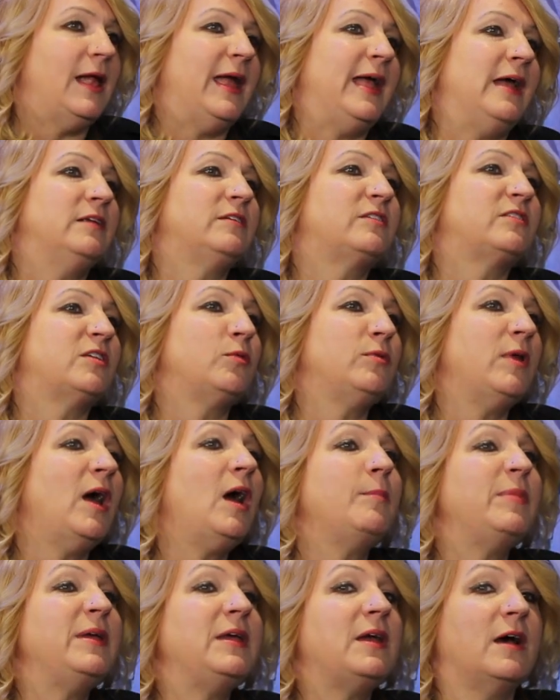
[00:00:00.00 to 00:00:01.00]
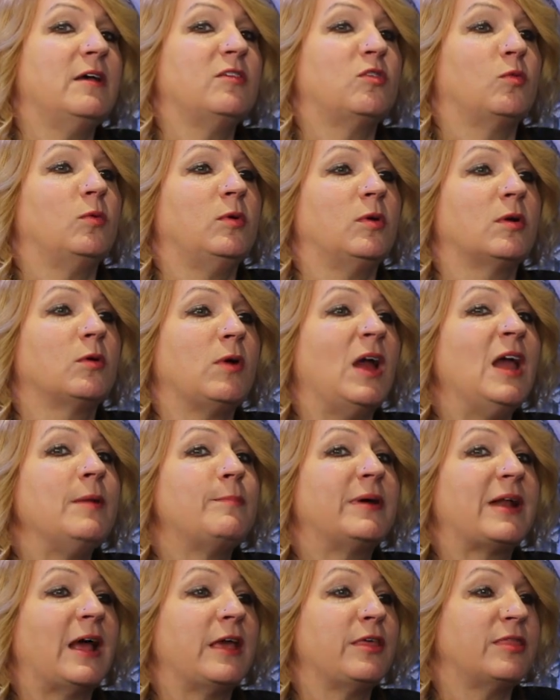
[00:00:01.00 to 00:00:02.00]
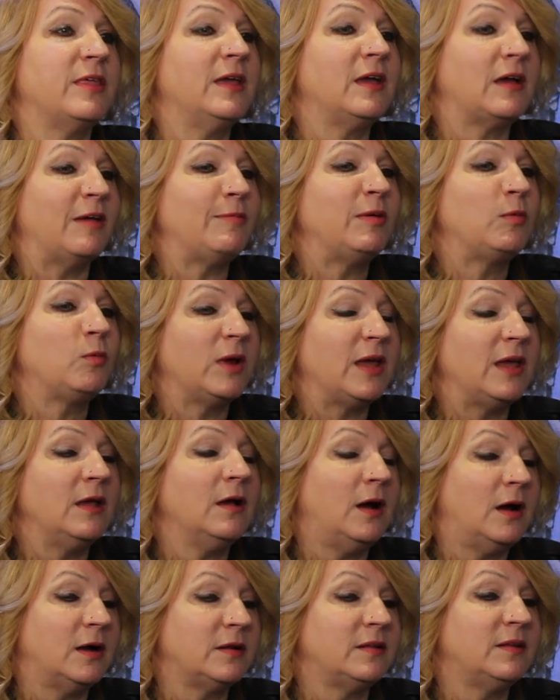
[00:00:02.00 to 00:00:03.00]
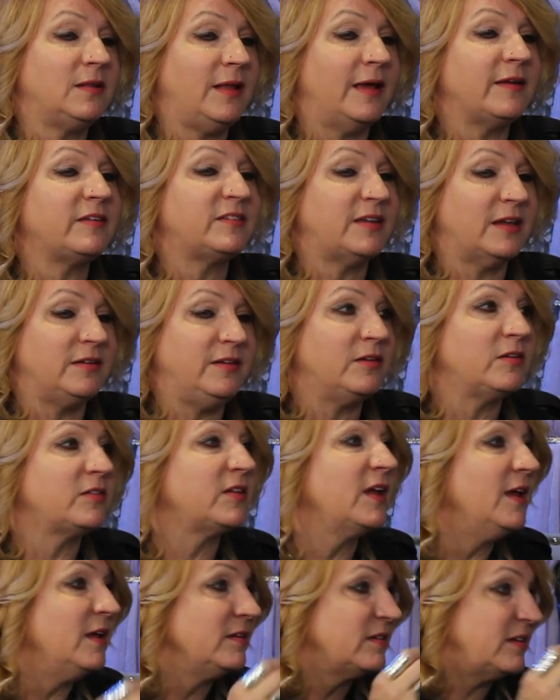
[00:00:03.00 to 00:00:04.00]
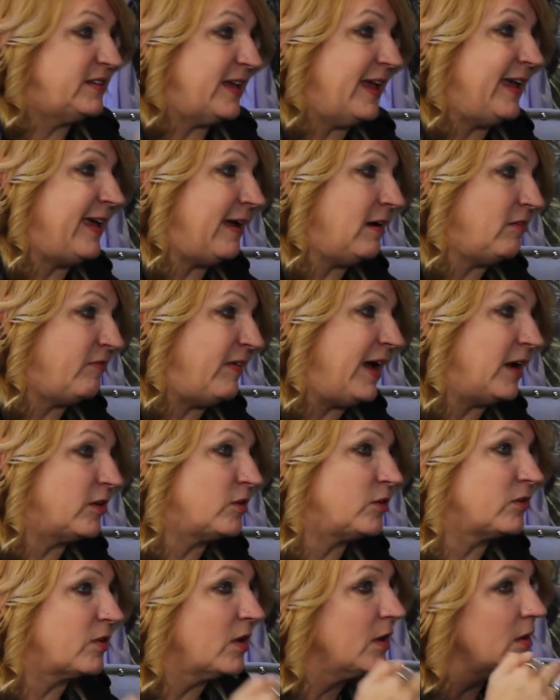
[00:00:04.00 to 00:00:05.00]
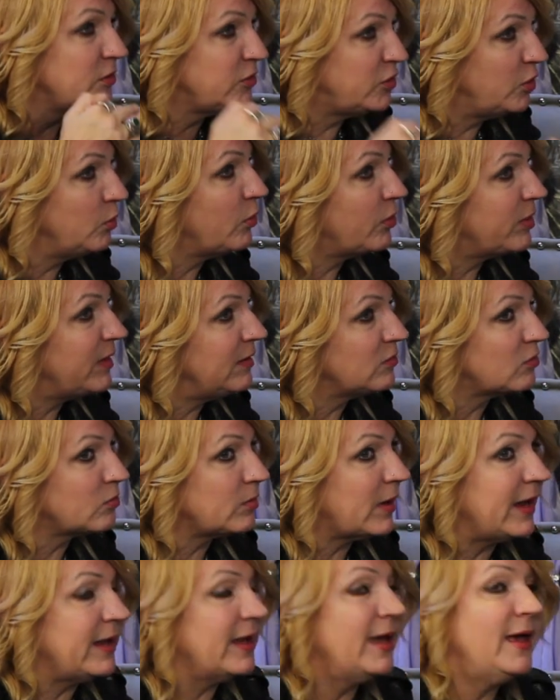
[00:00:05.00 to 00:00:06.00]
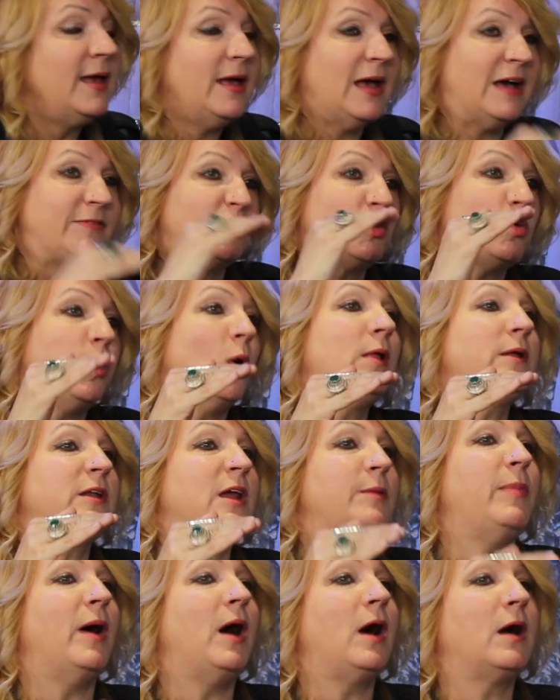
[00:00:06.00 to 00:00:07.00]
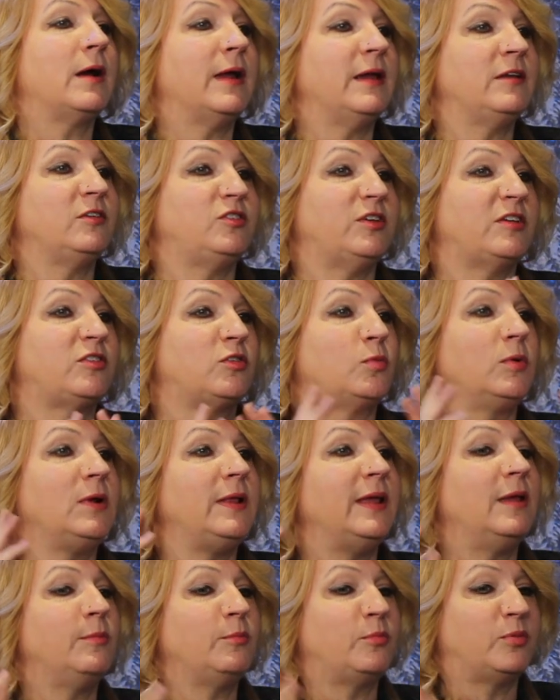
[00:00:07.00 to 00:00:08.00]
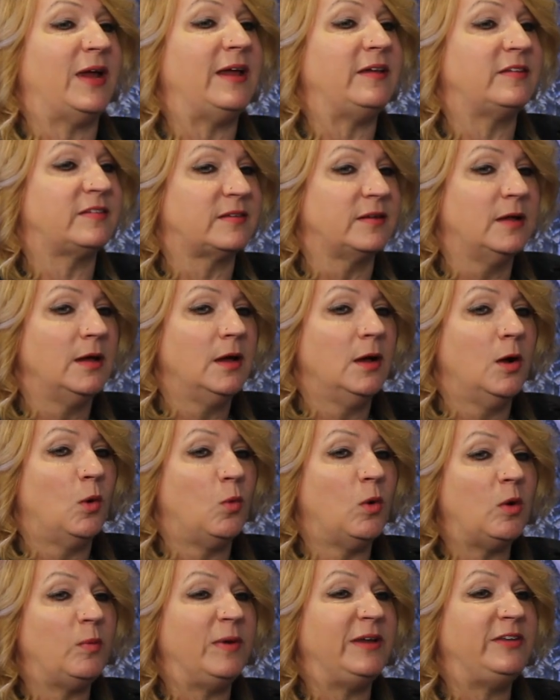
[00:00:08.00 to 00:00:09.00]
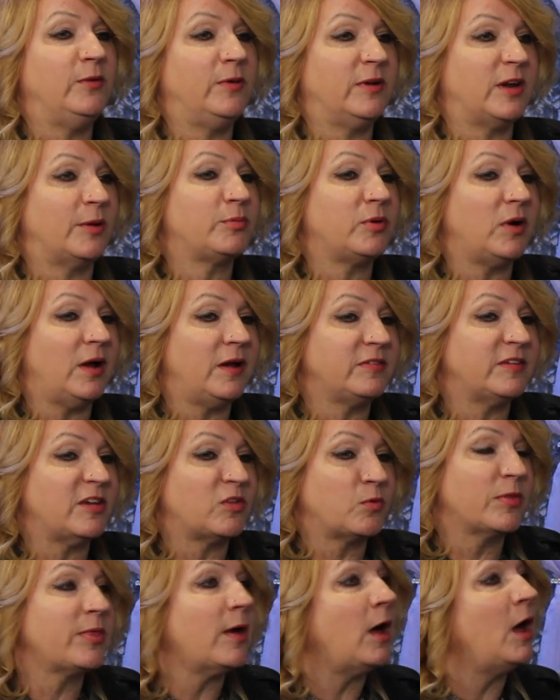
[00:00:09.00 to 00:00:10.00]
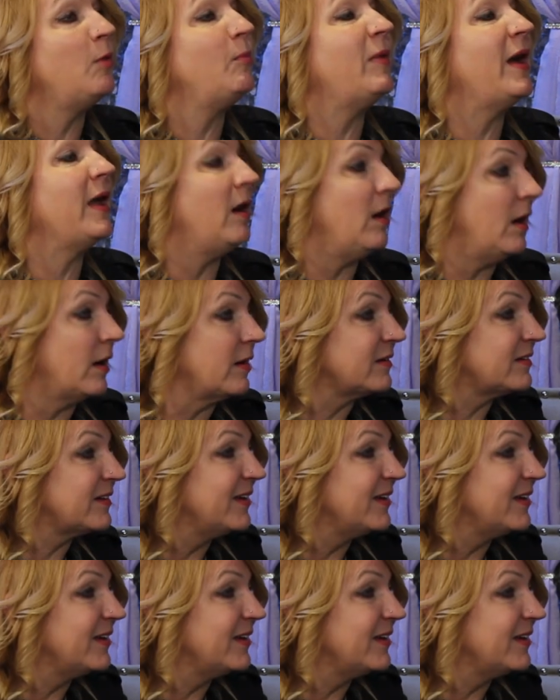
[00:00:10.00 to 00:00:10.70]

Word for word: And so not because we were great, but I think I've been working hard in the last 10 years to take care of actors, do things right, have a quality bar, and just really embrace what we do in our process with all my heart.